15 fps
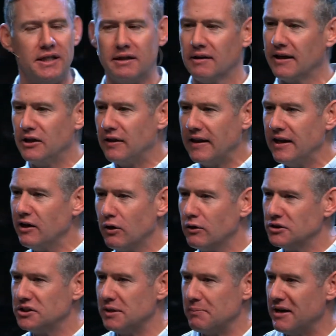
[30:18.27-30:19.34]
Like, they didn't go to
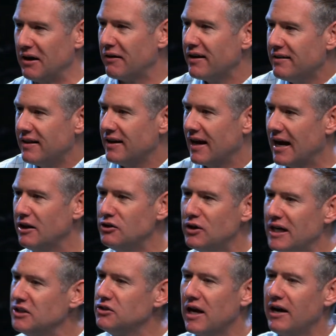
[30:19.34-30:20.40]
seminary. How do you
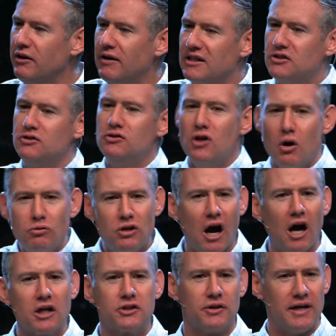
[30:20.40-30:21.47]
guys know
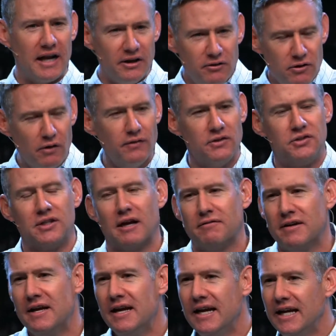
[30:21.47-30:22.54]
doctrine? How do you know this
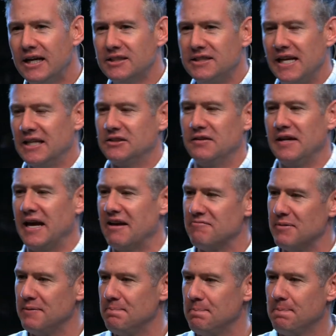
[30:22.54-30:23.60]
stuff? Here's the answer they gave
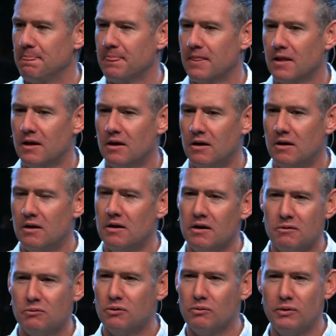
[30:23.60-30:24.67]

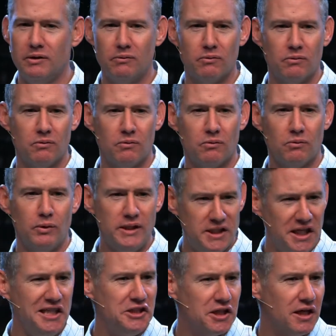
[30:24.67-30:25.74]
me. We
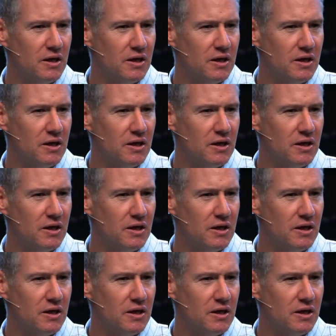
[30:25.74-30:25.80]
teach it.